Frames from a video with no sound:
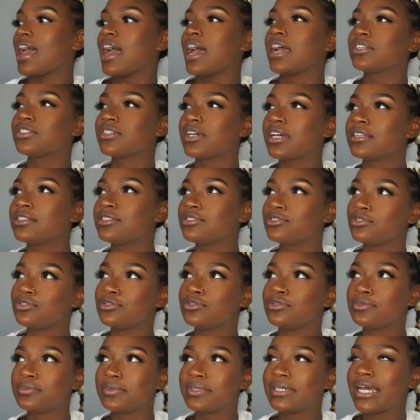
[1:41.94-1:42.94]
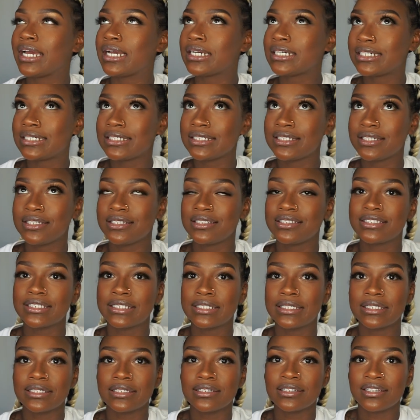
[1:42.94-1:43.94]
I tried to do what I could
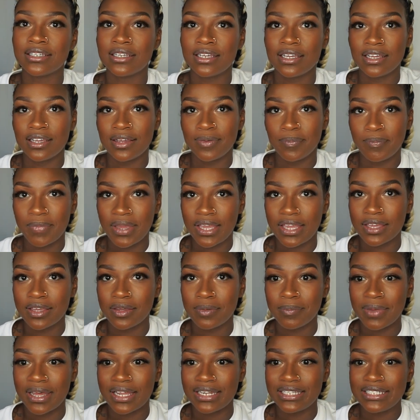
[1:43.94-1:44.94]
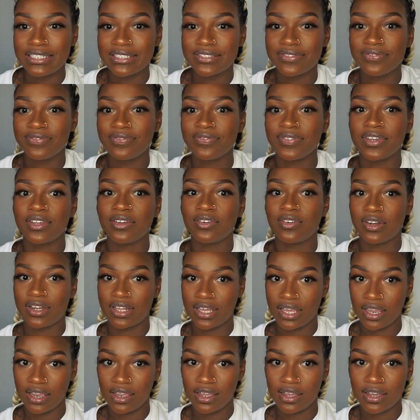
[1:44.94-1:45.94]
to make him at least feel
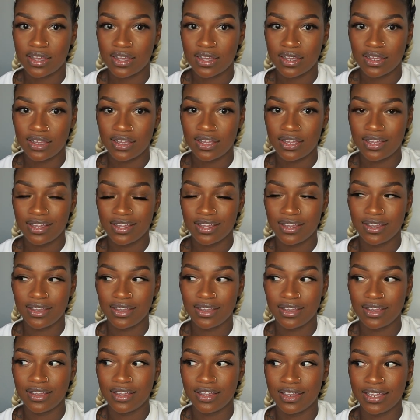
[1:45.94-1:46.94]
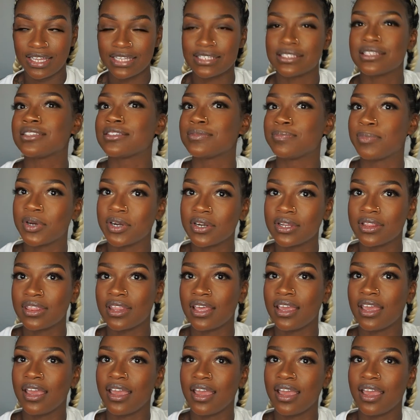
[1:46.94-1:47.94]
like it's his
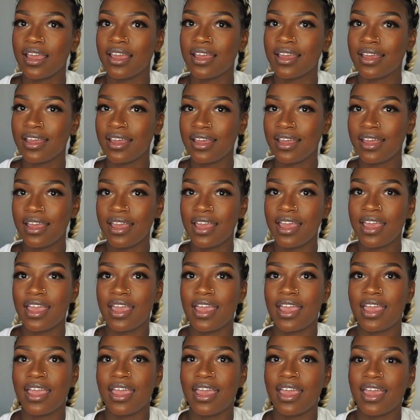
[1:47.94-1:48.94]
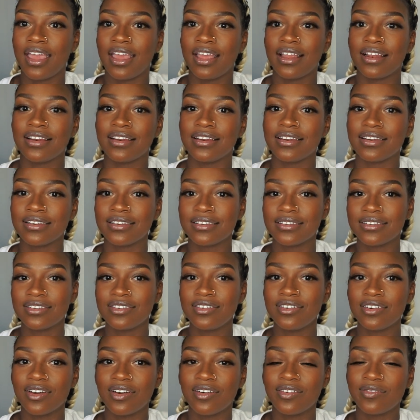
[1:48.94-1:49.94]
birthday and,
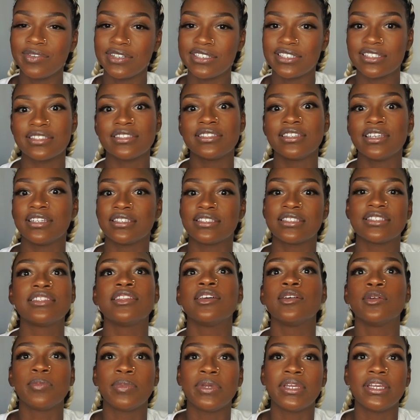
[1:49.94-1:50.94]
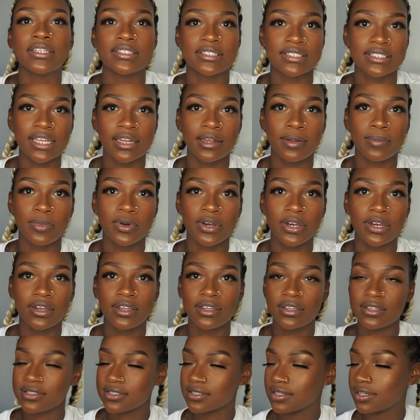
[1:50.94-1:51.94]
you know, it's still being
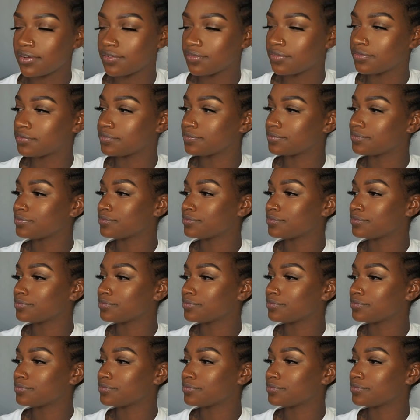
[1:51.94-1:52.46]
celebrated and stuff.